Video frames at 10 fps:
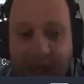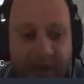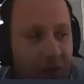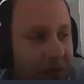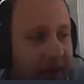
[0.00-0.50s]

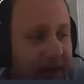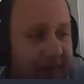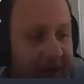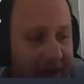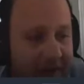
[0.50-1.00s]
and we
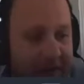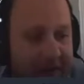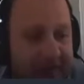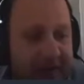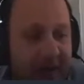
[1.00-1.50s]
have
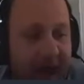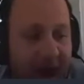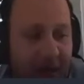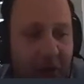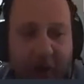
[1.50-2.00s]
increased
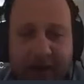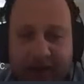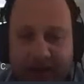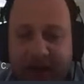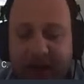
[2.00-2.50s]
our
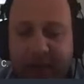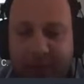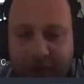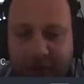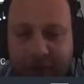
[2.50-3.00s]
daily
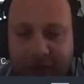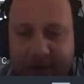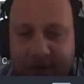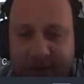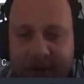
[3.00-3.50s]

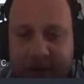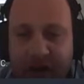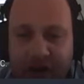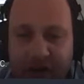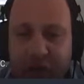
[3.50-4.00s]
profits
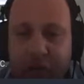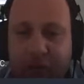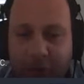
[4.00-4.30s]
to